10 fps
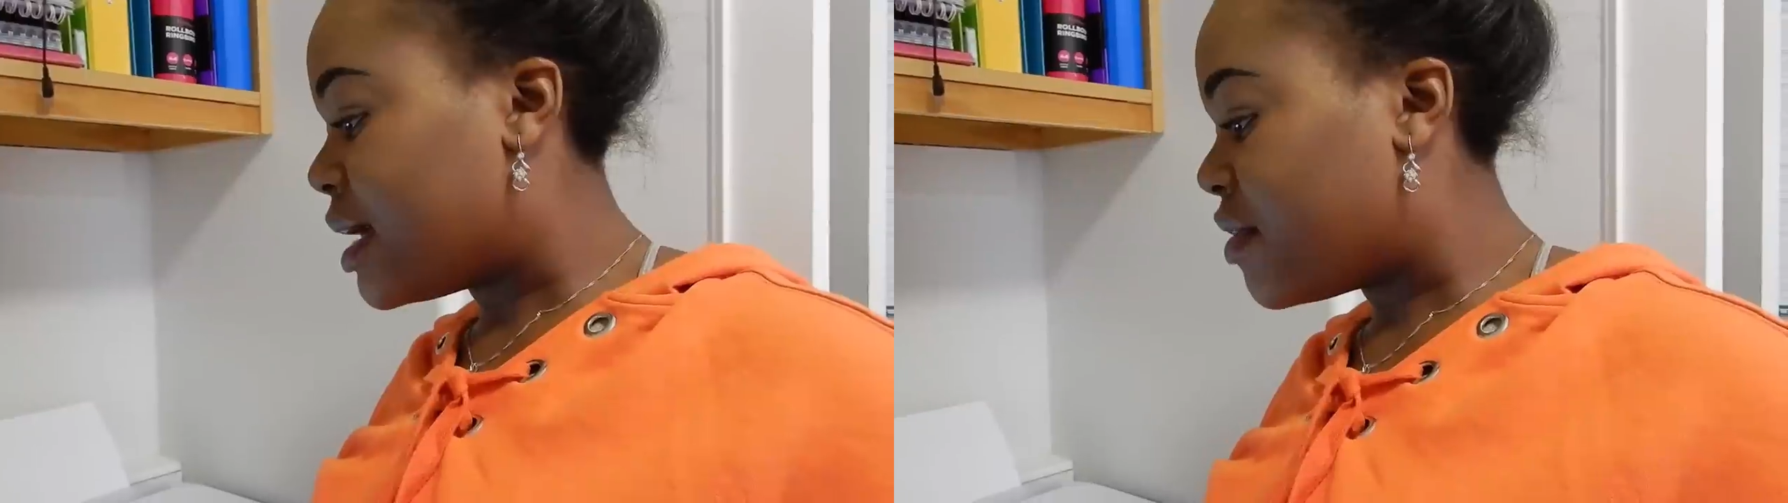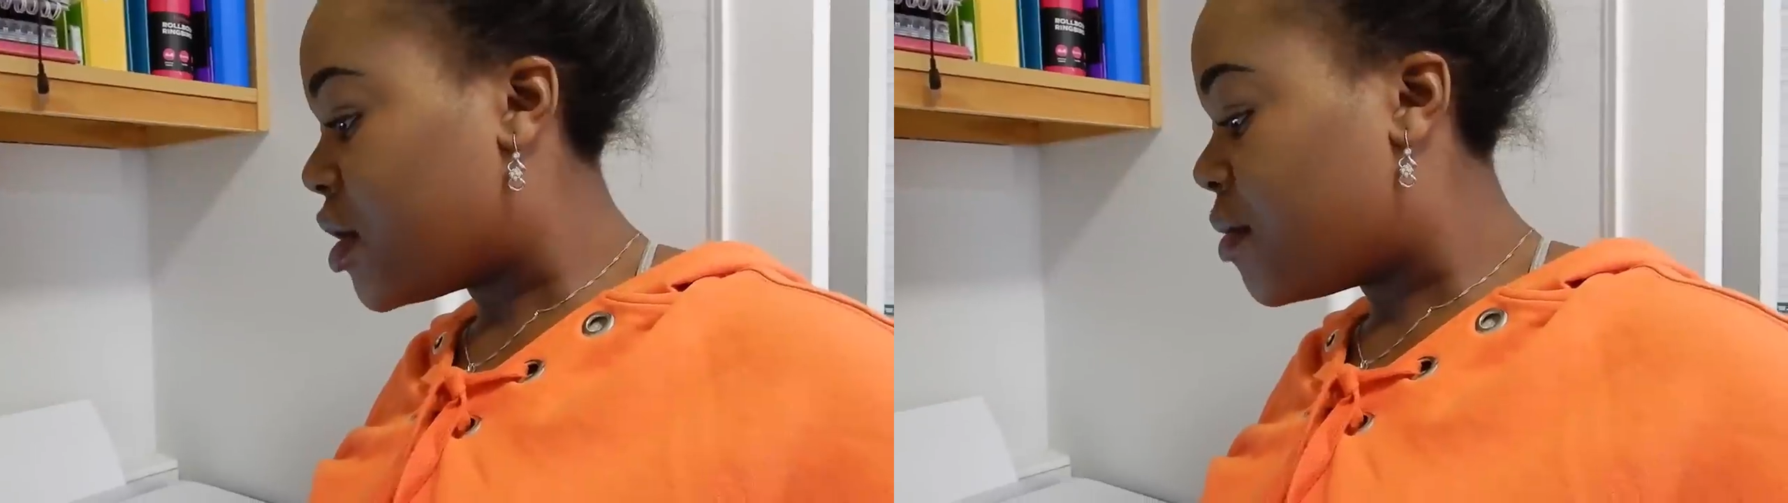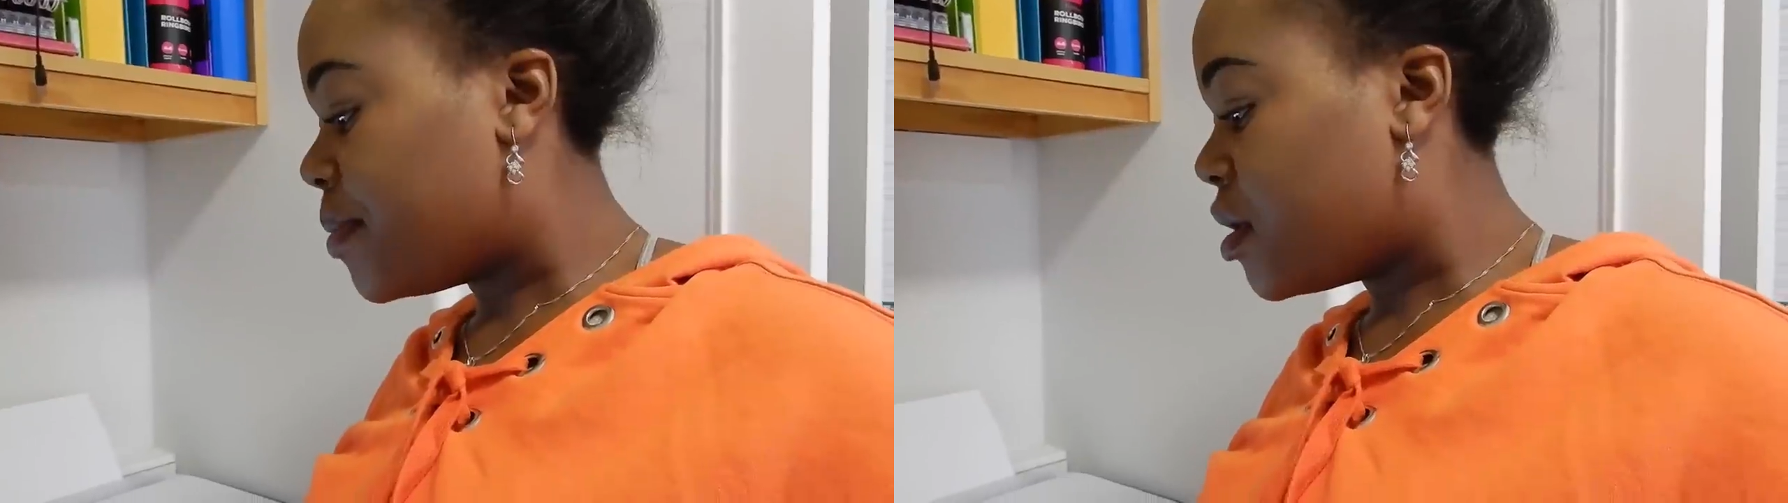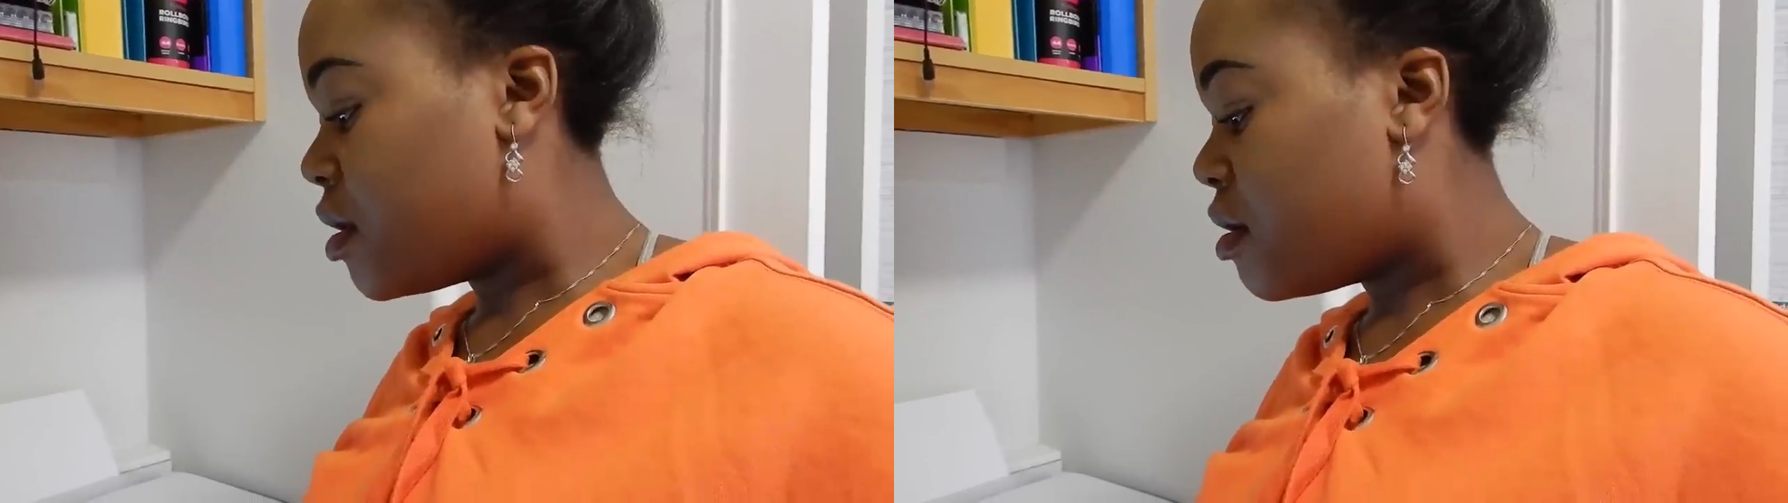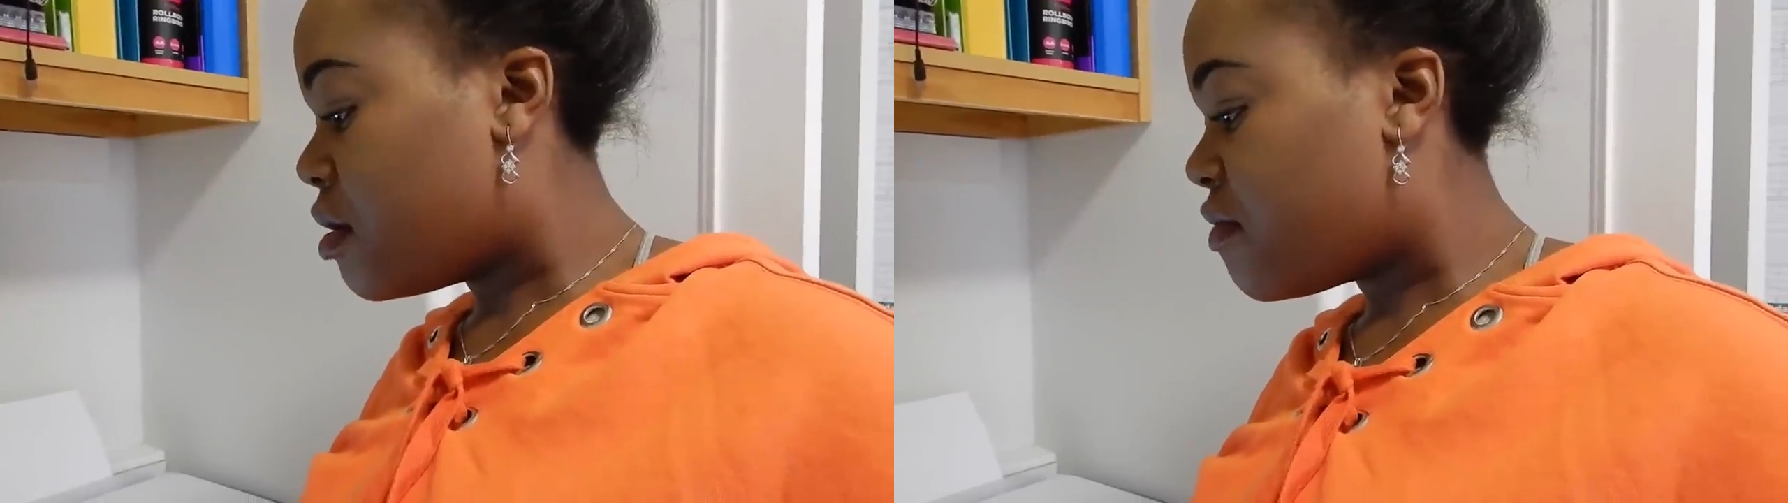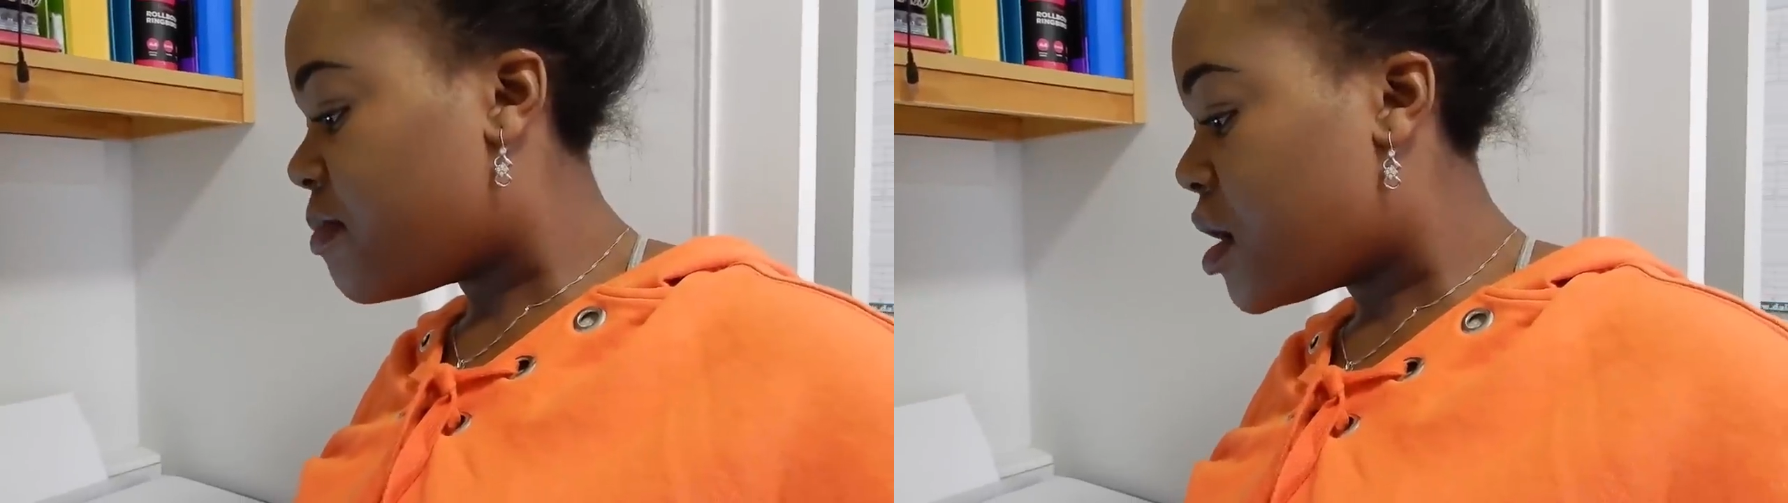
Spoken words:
to have a copy of